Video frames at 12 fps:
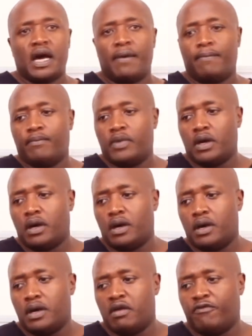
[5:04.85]

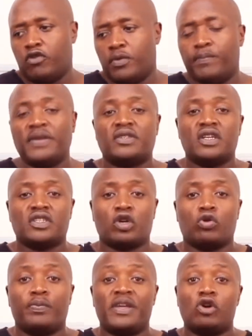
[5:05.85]
if you're in business, it
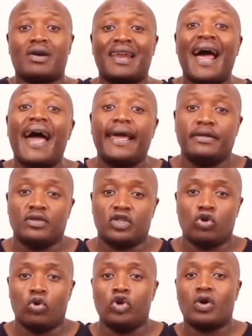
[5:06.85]
could be your clients
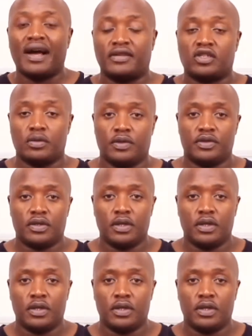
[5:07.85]
or your customers.